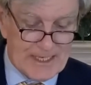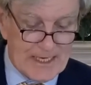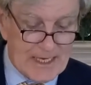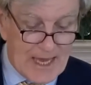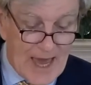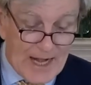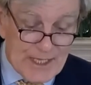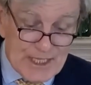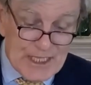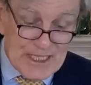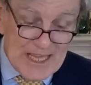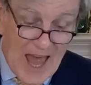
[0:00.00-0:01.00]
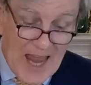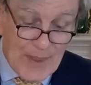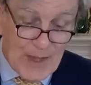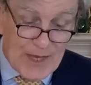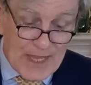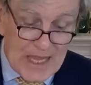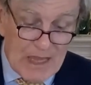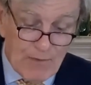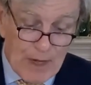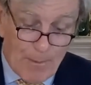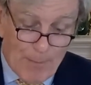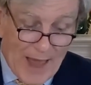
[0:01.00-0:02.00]
And it's a sign that even
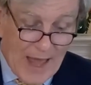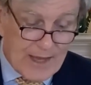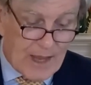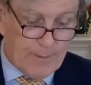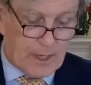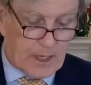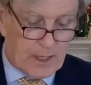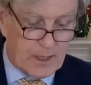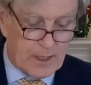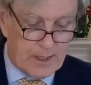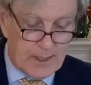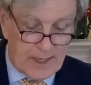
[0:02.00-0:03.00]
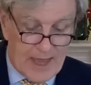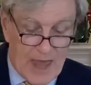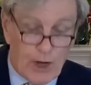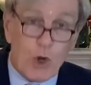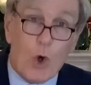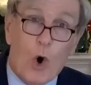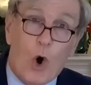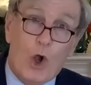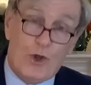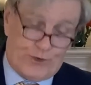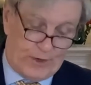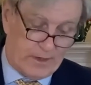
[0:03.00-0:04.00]
a pandemic cannot
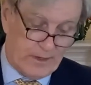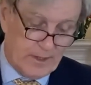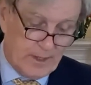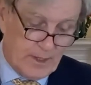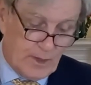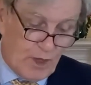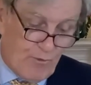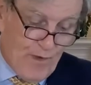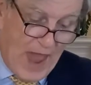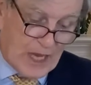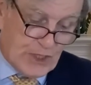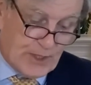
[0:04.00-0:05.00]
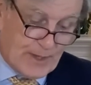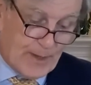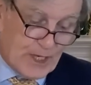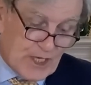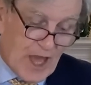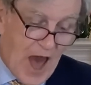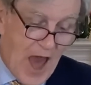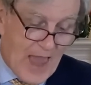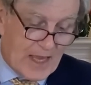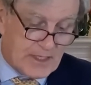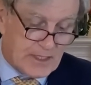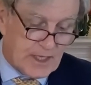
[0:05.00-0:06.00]
alter the affection and the
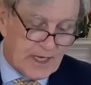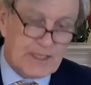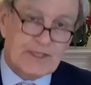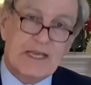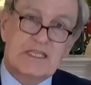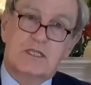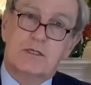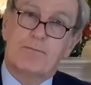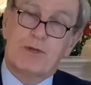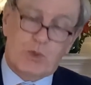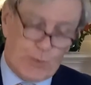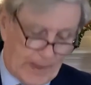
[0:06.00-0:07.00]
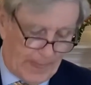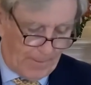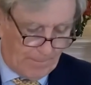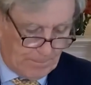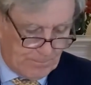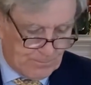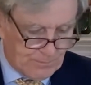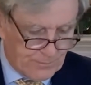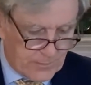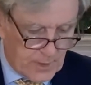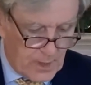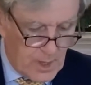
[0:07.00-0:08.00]
ties that exist between them.
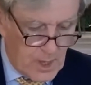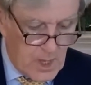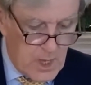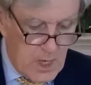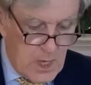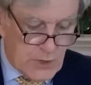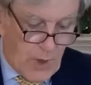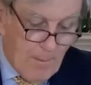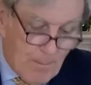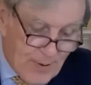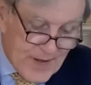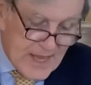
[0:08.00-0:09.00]
So I'm pleased